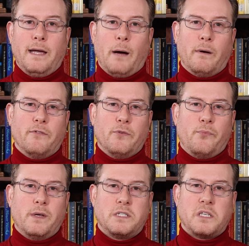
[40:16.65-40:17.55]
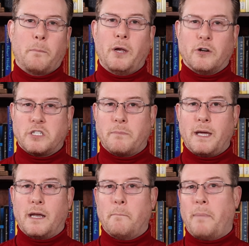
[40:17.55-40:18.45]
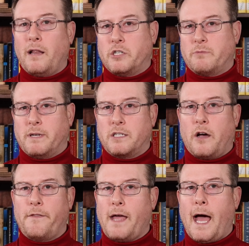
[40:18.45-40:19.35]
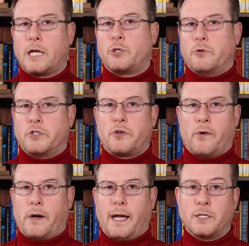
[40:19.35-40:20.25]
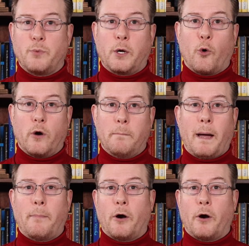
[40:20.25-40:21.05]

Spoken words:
However, this appears to be an embellishment on the actual story as recorded by